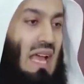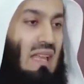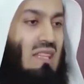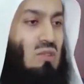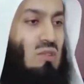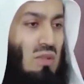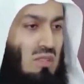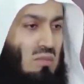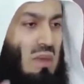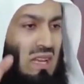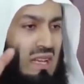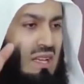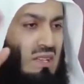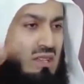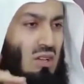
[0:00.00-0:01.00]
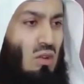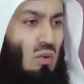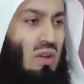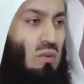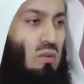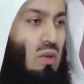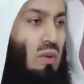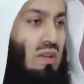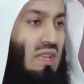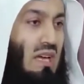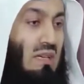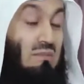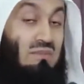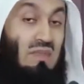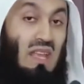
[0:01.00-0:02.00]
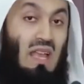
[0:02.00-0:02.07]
This was many years ago when we were young.